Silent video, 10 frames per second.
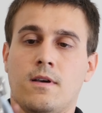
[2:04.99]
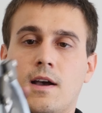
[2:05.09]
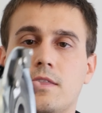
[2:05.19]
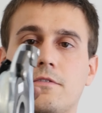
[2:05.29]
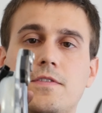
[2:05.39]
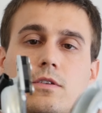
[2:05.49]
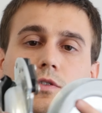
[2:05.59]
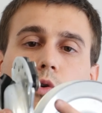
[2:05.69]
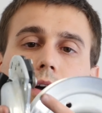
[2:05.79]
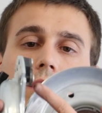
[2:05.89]
on the field
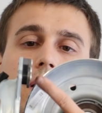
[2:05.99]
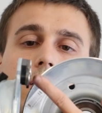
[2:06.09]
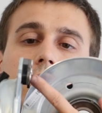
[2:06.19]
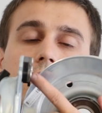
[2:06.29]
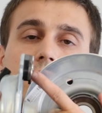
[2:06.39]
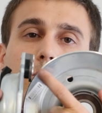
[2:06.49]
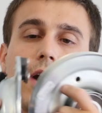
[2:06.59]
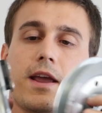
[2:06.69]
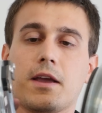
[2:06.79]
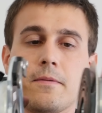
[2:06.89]
coil here there's a
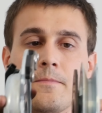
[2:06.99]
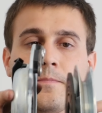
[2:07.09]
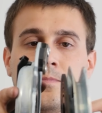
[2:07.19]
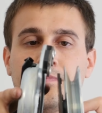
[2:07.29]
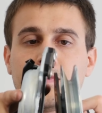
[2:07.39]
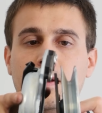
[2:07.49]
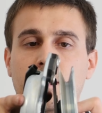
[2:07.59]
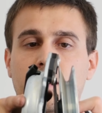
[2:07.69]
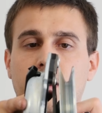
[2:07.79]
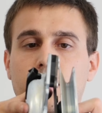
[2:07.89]
brake
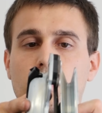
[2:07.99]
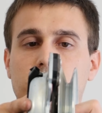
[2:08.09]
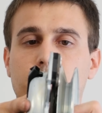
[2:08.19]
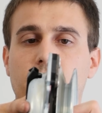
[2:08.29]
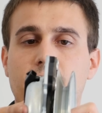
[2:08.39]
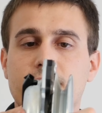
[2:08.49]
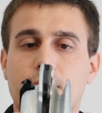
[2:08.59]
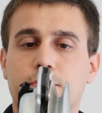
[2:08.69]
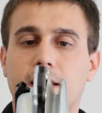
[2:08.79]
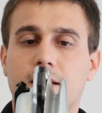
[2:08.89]
that hooks behind that
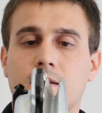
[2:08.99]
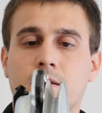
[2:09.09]
plate.